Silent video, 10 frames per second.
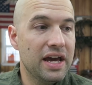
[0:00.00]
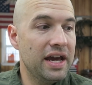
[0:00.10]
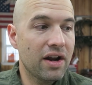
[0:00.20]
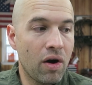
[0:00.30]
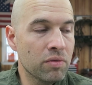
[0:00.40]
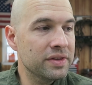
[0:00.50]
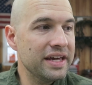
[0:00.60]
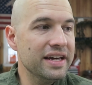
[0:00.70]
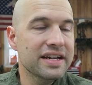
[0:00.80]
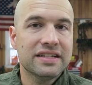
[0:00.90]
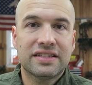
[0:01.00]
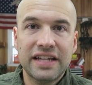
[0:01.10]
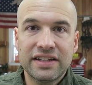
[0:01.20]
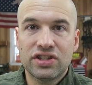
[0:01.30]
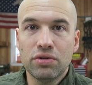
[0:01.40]
It only
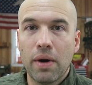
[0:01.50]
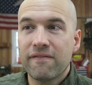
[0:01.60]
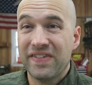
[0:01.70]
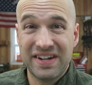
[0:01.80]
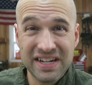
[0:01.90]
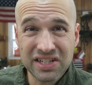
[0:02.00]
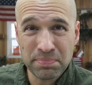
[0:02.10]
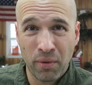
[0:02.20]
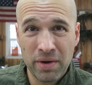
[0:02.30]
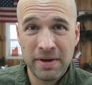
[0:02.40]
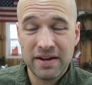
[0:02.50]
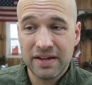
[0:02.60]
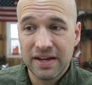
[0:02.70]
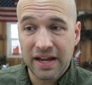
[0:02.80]
sets you up for disappointment